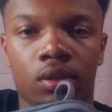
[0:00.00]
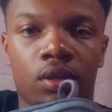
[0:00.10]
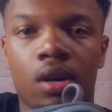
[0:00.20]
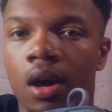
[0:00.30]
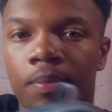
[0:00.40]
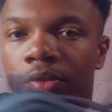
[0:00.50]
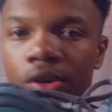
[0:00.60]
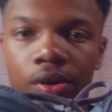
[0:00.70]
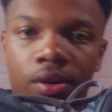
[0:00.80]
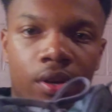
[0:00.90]
cup
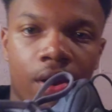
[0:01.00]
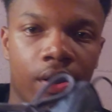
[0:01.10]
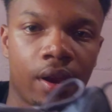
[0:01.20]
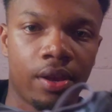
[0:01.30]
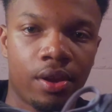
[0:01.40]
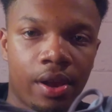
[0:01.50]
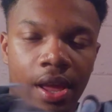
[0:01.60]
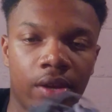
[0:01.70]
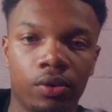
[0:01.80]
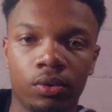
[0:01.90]
your
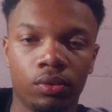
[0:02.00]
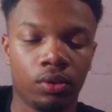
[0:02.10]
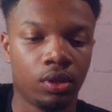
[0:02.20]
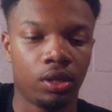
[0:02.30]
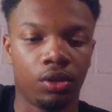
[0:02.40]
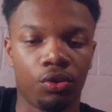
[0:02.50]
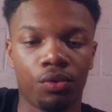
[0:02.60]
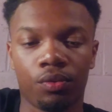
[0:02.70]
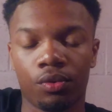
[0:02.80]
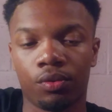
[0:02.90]
ankle and
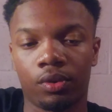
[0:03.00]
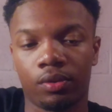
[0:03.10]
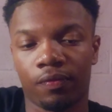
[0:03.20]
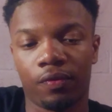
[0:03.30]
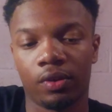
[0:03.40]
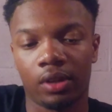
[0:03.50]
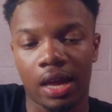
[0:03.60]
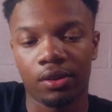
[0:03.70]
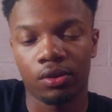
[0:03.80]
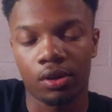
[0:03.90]
you feel
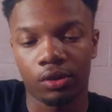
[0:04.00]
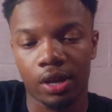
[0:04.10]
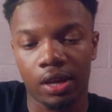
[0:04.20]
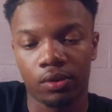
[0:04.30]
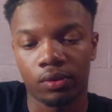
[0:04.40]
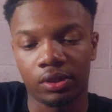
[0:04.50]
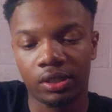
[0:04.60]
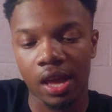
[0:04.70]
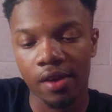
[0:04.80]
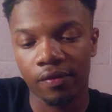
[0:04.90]
like your ankle is
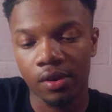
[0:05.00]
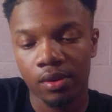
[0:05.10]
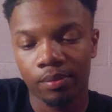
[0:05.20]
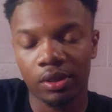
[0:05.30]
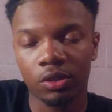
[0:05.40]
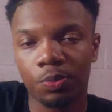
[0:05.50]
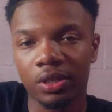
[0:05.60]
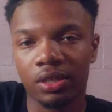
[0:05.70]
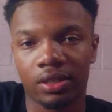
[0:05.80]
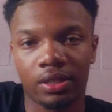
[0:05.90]
safe, but it's
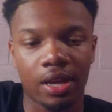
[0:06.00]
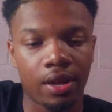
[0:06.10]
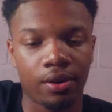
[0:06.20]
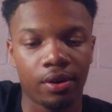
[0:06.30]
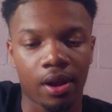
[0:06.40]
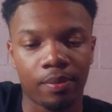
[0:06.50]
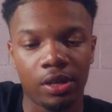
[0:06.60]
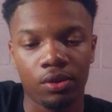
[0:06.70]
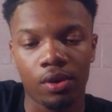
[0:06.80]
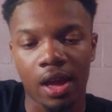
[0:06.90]
pretty standard. I
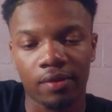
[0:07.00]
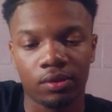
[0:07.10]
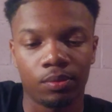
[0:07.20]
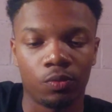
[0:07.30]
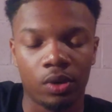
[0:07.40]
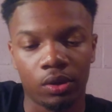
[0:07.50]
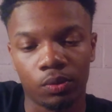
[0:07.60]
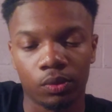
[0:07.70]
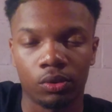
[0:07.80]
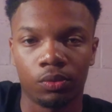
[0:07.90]
mean, you have some wiggle
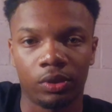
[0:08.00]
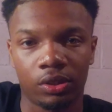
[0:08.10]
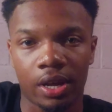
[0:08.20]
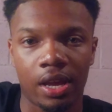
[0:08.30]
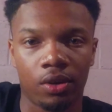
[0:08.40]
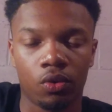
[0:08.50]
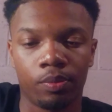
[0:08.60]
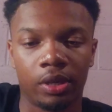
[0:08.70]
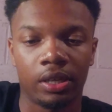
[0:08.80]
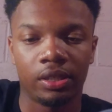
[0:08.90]
room with your ankle,
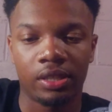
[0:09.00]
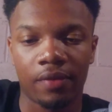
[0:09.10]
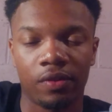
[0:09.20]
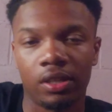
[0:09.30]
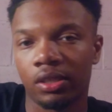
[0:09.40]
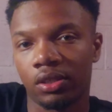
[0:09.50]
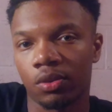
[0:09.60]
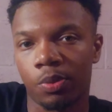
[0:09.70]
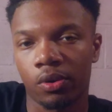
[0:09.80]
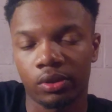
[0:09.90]
but it definitely
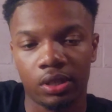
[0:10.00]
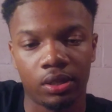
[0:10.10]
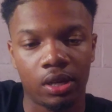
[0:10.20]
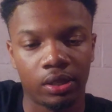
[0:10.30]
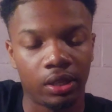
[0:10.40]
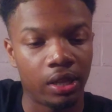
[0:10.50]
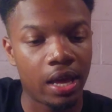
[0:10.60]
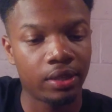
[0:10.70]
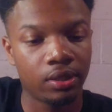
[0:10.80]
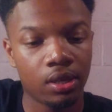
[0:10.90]
supports it
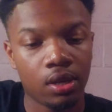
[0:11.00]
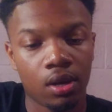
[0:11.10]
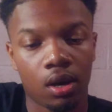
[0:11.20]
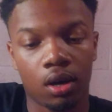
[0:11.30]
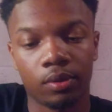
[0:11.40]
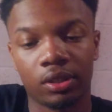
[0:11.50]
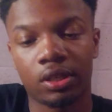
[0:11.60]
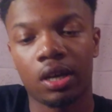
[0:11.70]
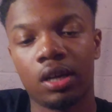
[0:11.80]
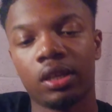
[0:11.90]
nonetheless. The
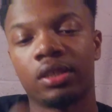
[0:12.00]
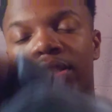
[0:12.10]
tongue is